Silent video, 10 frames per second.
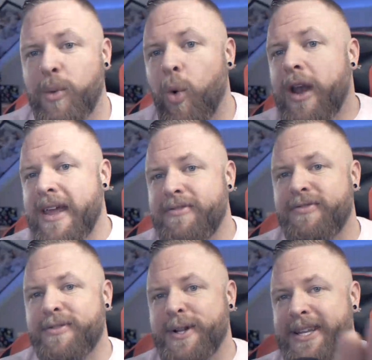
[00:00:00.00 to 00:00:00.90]
What
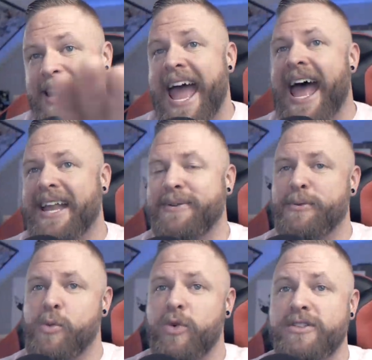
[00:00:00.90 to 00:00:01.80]
if dad
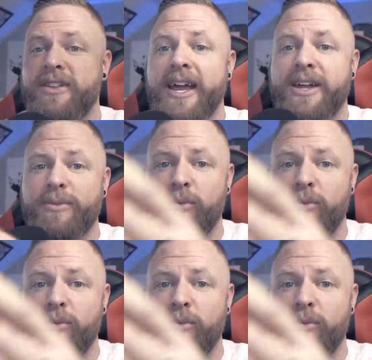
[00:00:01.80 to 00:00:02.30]
was, like,